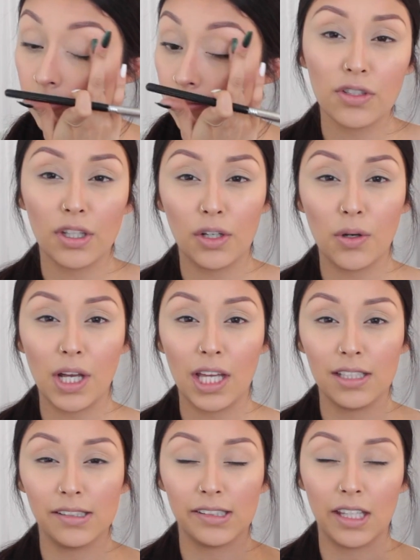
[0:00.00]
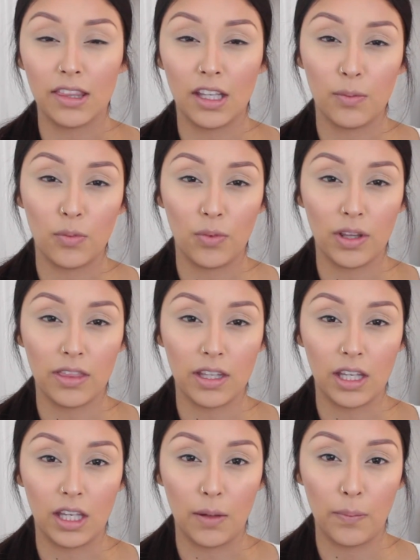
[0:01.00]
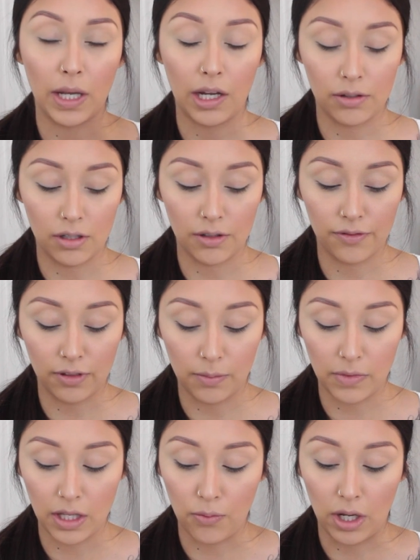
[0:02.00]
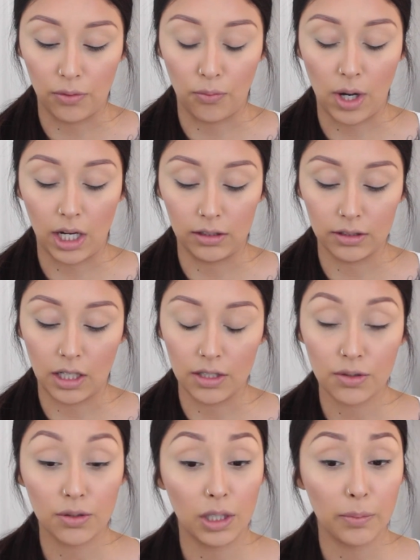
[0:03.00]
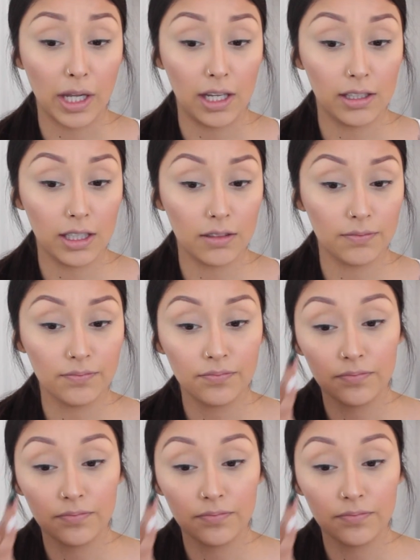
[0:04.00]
I'm just going to go ahead and set them with the powder from the Wet n Wild contouring palette.